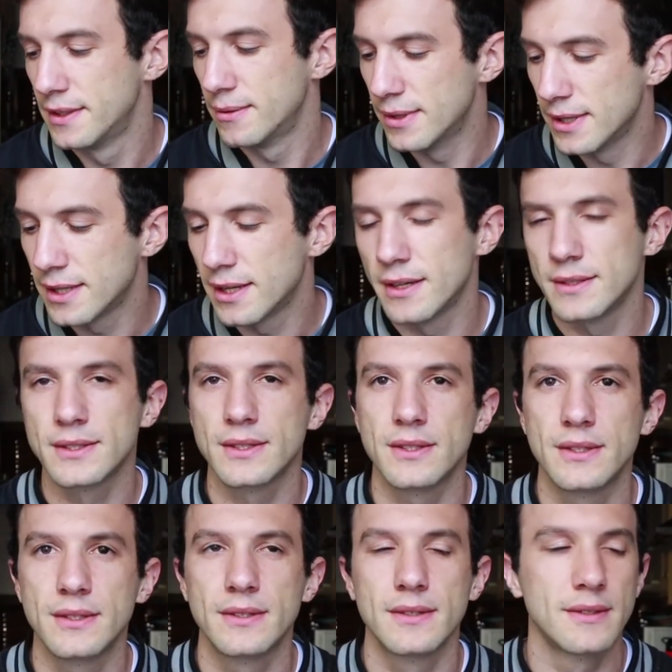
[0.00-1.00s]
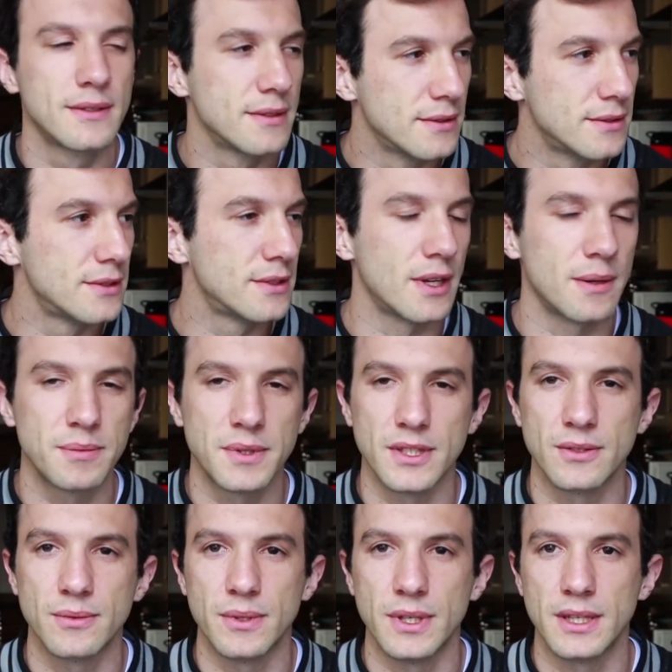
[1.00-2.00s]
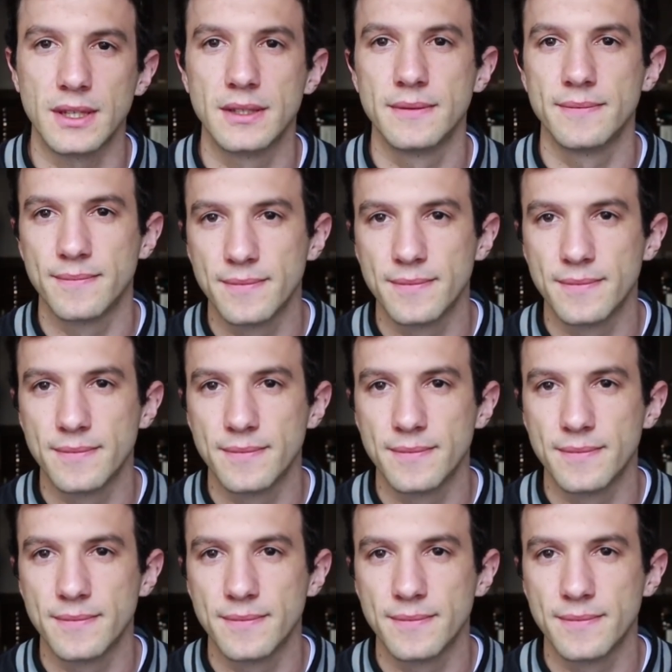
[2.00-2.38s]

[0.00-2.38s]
Workouts stop this week.